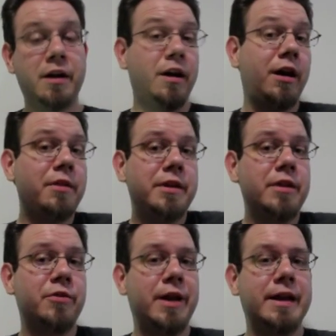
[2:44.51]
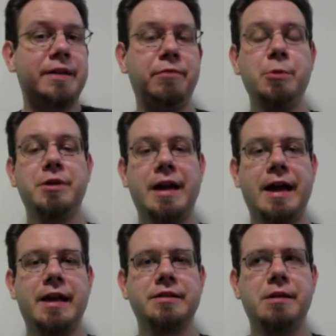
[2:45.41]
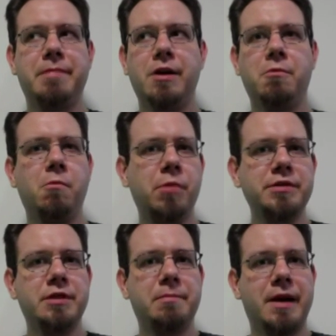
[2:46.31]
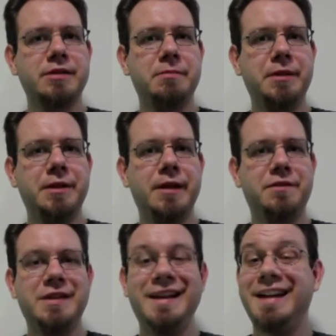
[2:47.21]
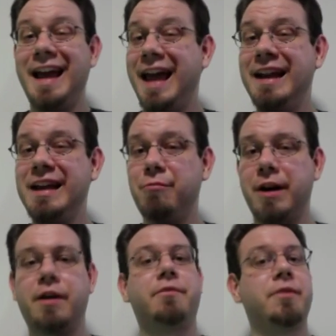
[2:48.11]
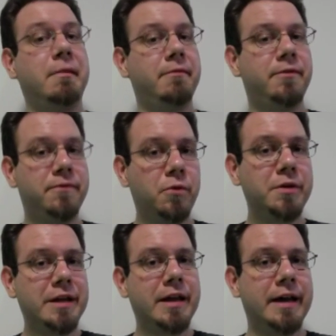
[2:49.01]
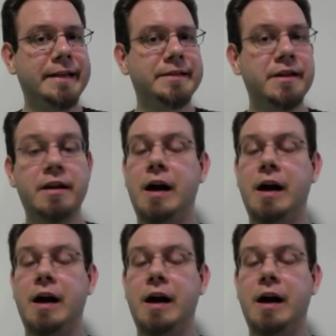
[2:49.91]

On the other hand, if we were to ask about what's the possibility of seeing anywhere from 40 heads